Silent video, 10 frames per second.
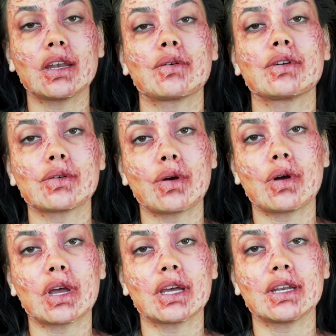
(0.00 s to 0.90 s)
I'm gonna go
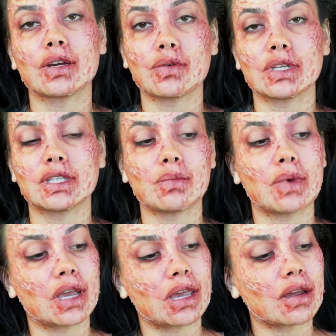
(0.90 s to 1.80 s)
ahead and grease up
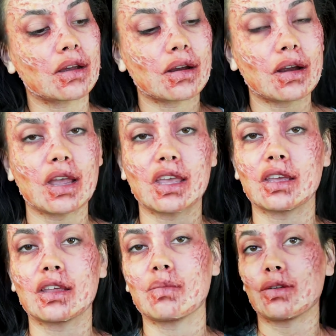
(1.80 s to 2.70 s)
my hair
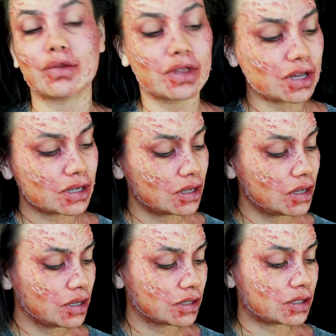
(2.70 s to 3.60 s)
and clothing.
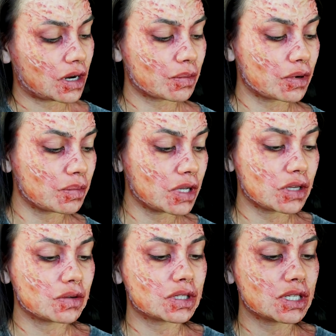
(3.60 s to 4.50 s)
So I'm gonna be
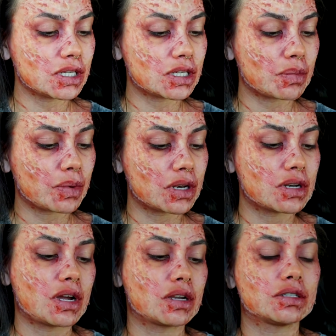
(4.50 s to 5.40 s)
using the
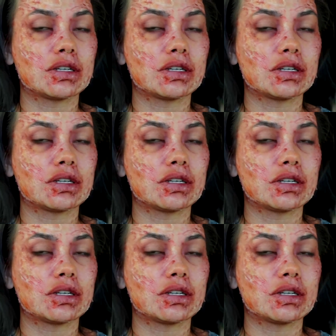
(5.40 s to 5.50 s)
Midnight